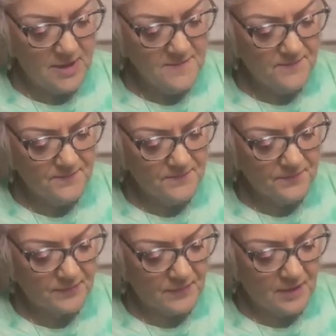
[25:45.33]
Okay.
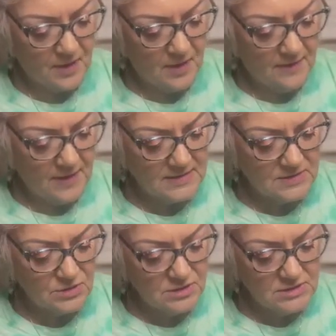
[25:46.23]

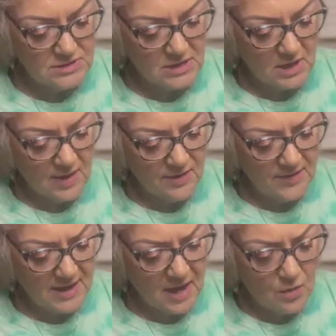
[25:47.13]
That's good to know. I
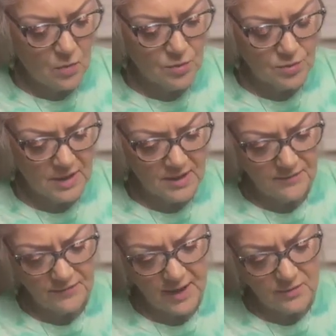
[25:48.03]
don't think I ordered
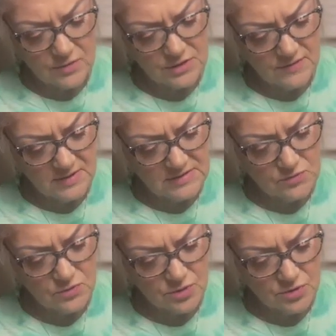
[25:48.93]
any flowers on
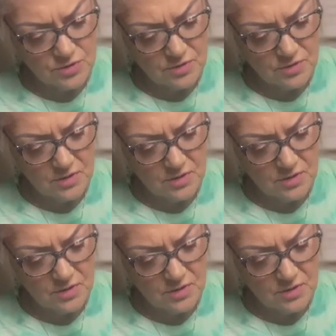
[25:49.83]
this order.